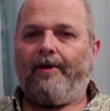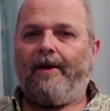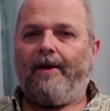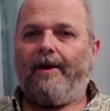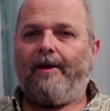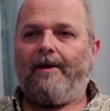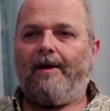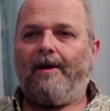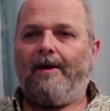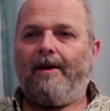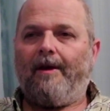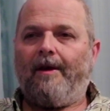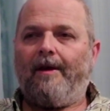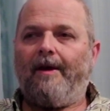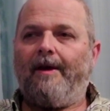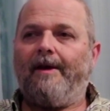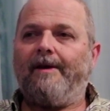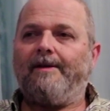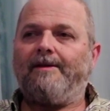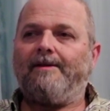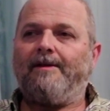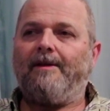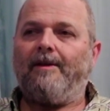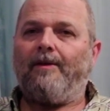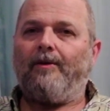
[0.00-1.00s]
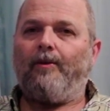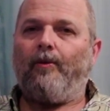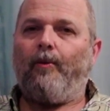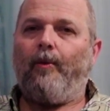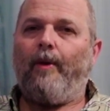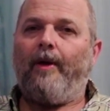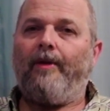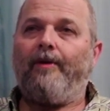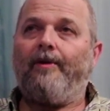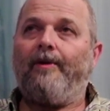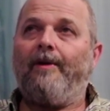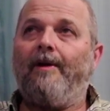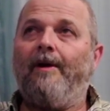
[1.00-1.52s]
ATIS and their
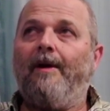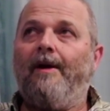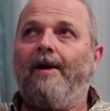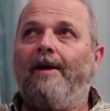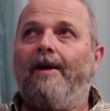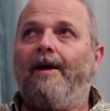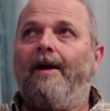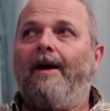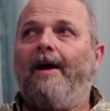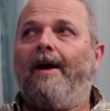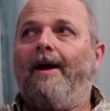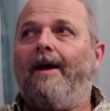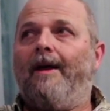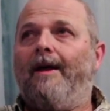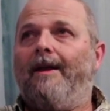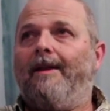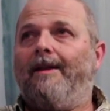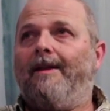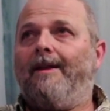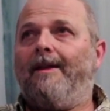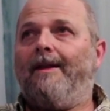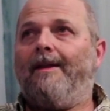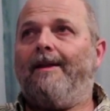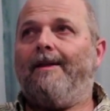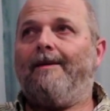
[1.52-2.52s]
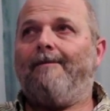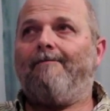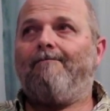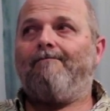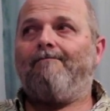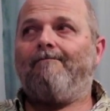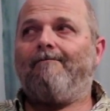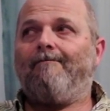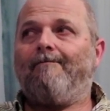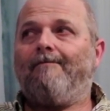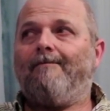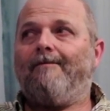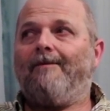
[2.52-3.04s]
weather, and
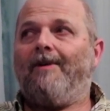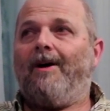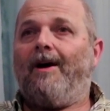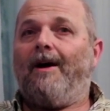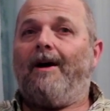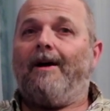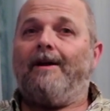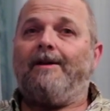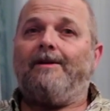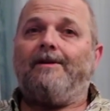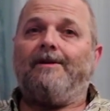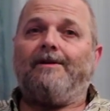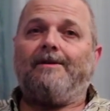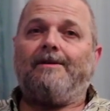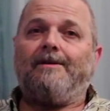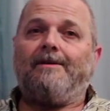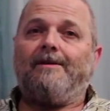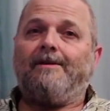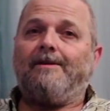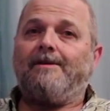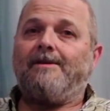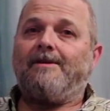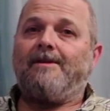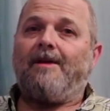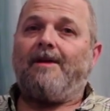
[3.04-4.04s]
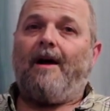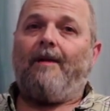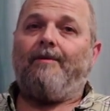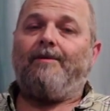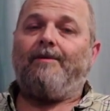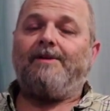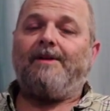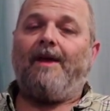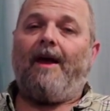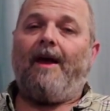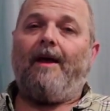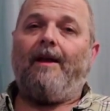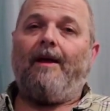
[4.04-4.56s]
I just stopped
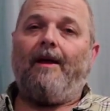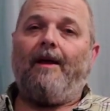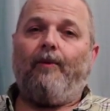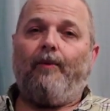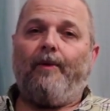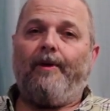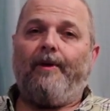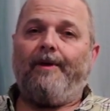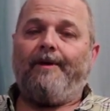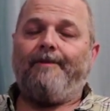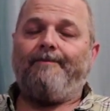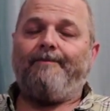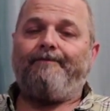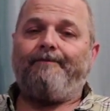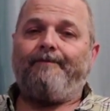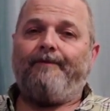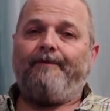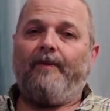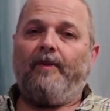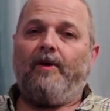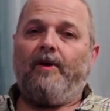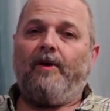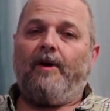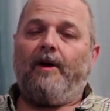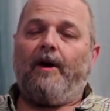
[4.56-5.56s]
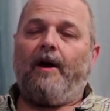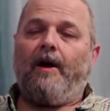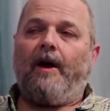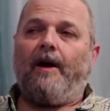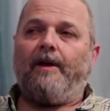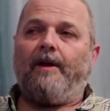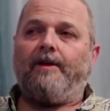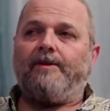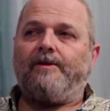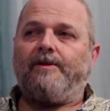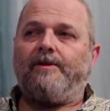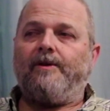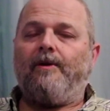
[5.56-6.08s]
scanning with it.
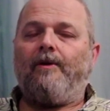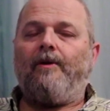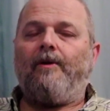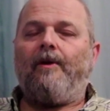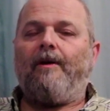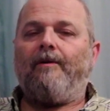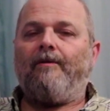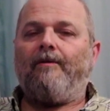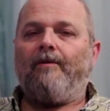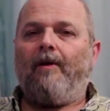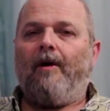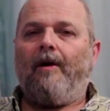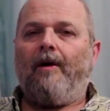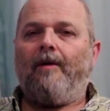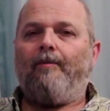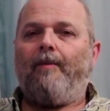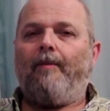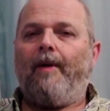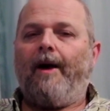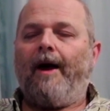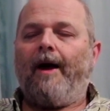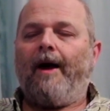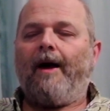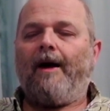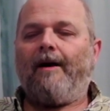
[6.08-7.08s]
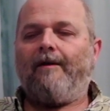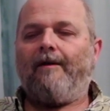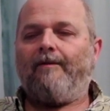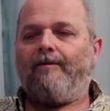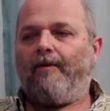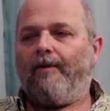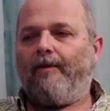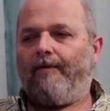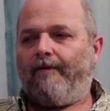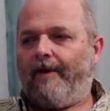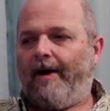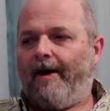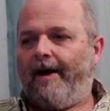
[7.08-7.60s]
And so I've gone back, I've
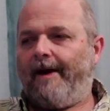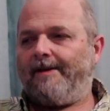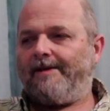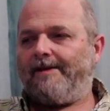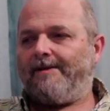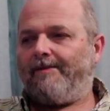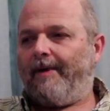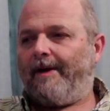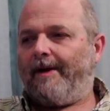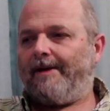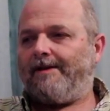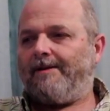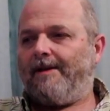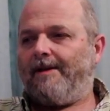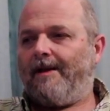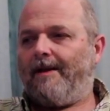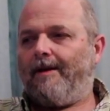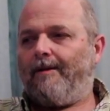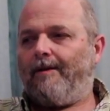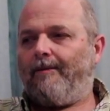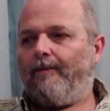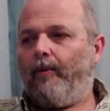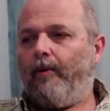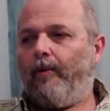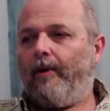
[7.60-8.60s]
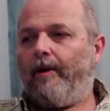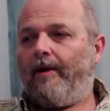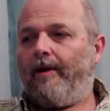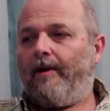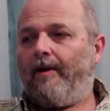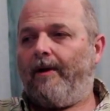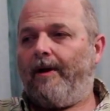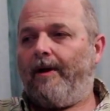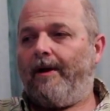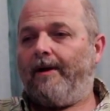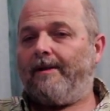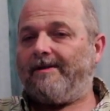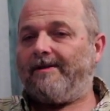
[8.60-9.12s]
revised my setup
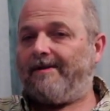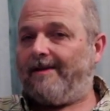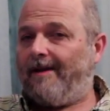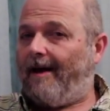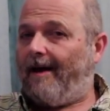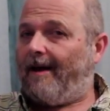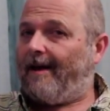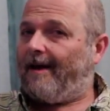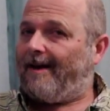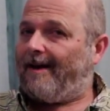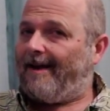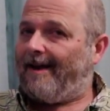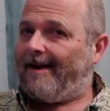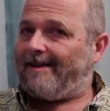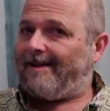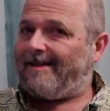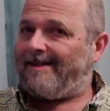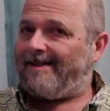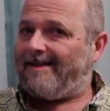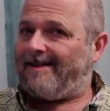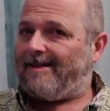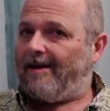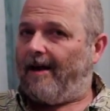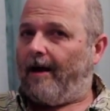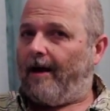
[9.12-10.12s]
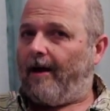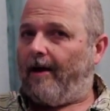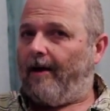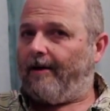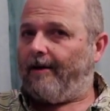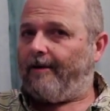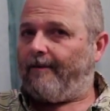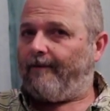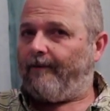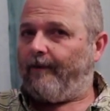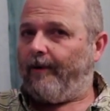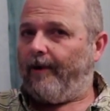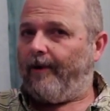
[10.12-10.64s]
where it's not going to get stuck on
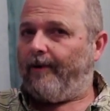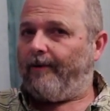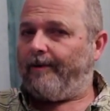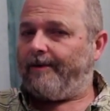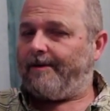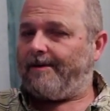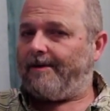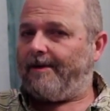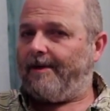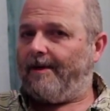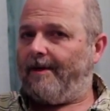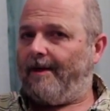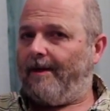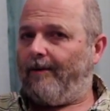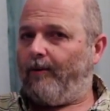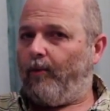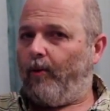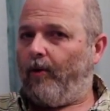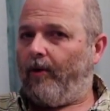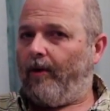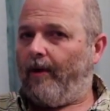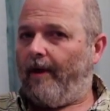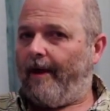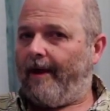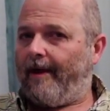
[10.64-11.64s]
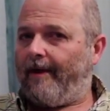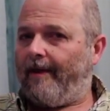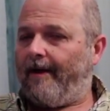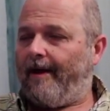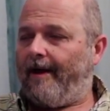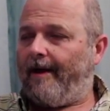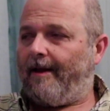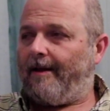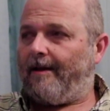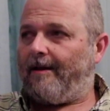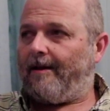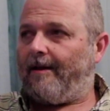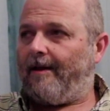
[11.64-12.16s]
a frequency anymore like
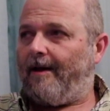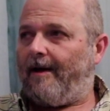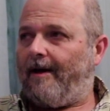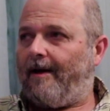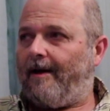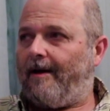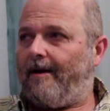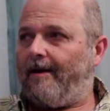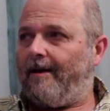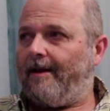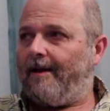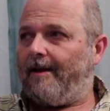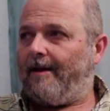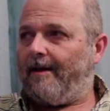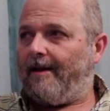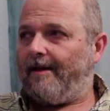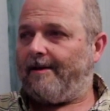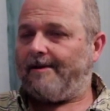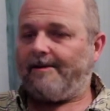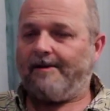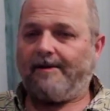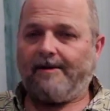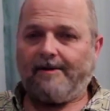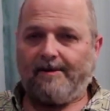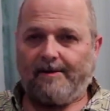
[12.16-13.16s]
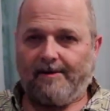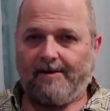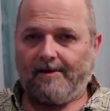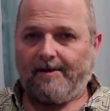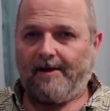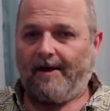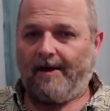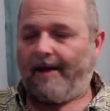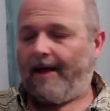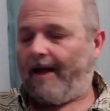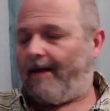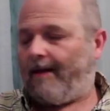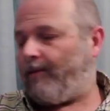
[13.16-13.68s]
that, unless it's
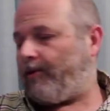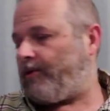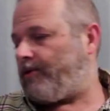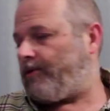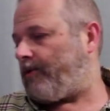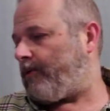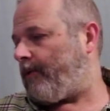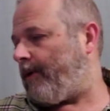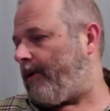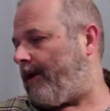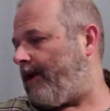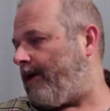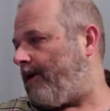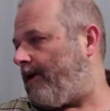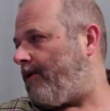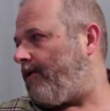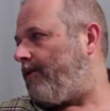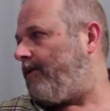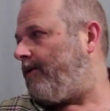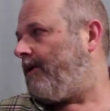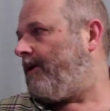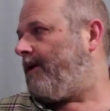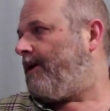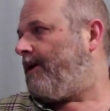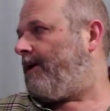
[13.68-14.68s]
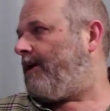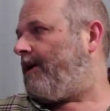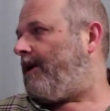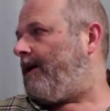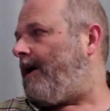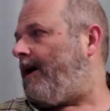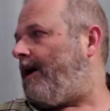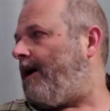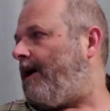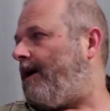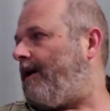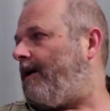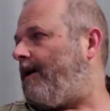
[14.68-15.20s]
an amateur radio,
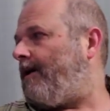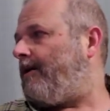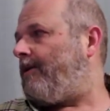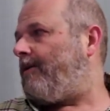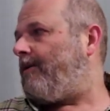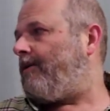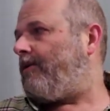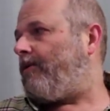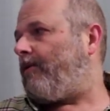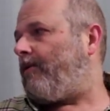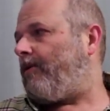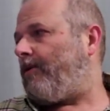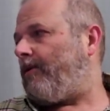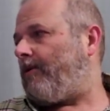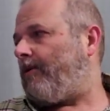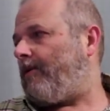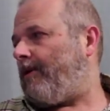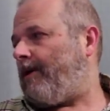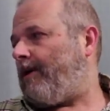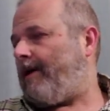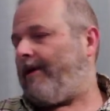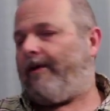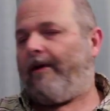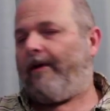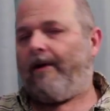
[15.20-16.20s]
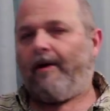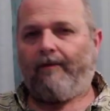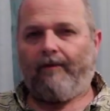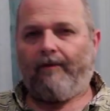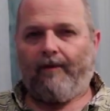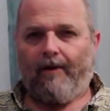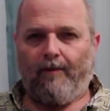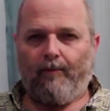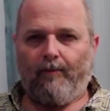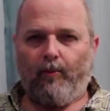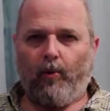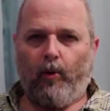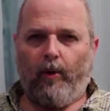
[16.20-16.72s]
or I think I've
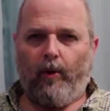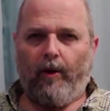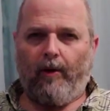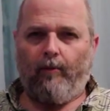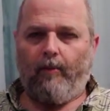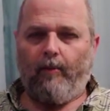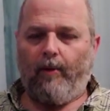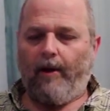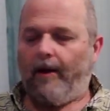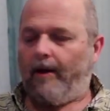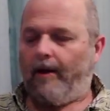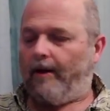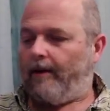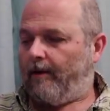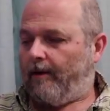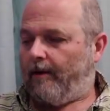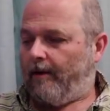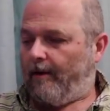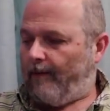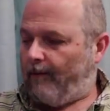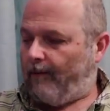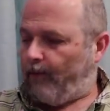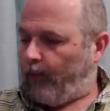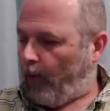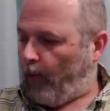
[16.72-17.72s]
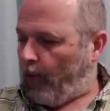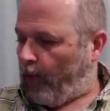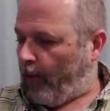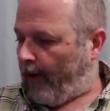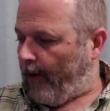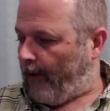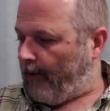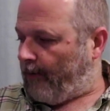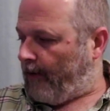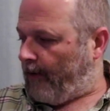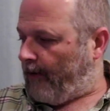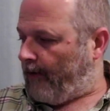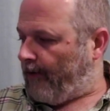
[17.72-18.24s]
got marine band
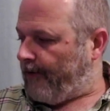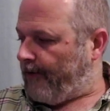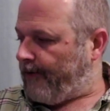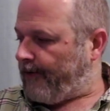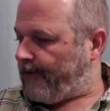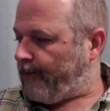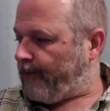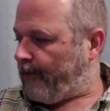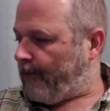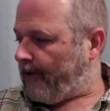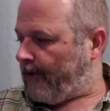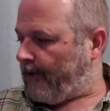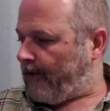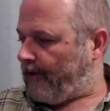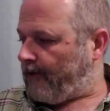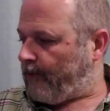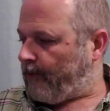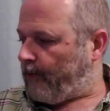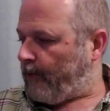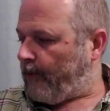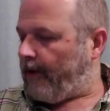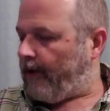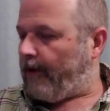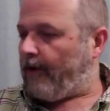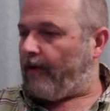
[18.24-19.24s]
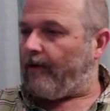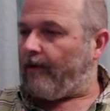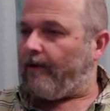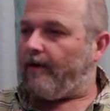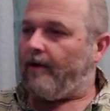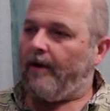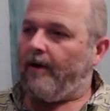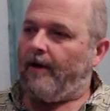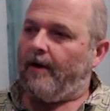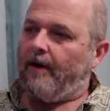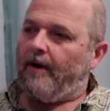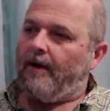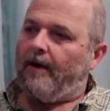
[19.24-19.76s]
programmed into this one because we're near
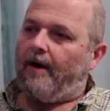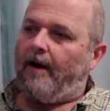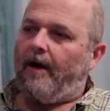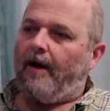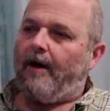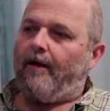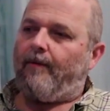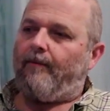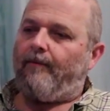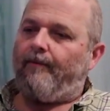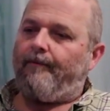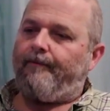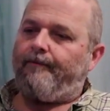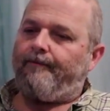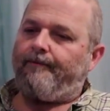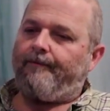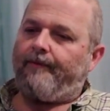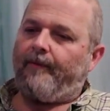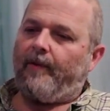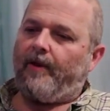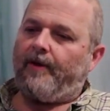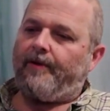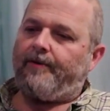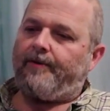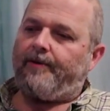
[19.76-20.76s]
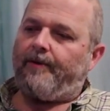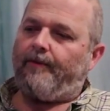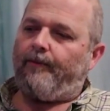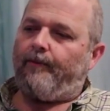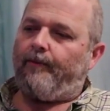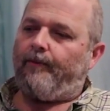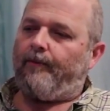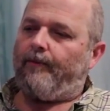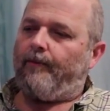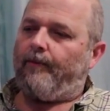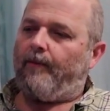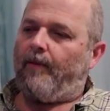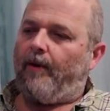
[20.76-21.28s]
um, some
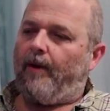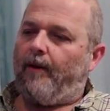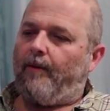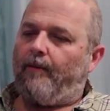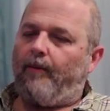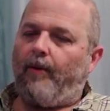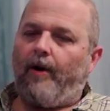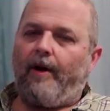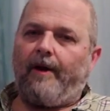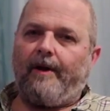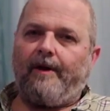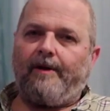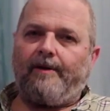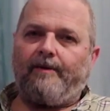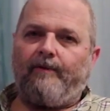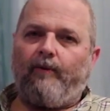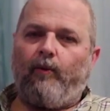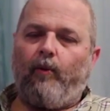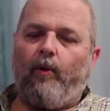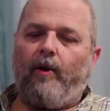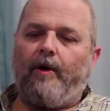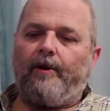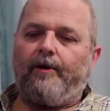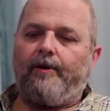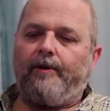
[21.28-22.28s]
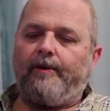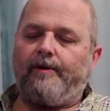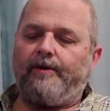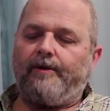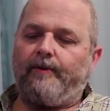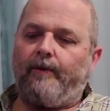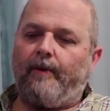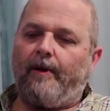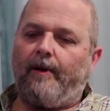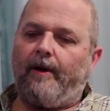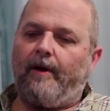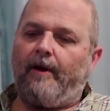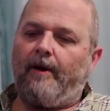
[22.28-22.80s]
bodies of water as
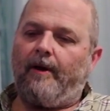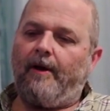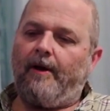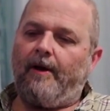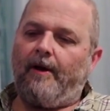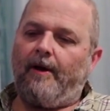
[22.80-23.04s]
well.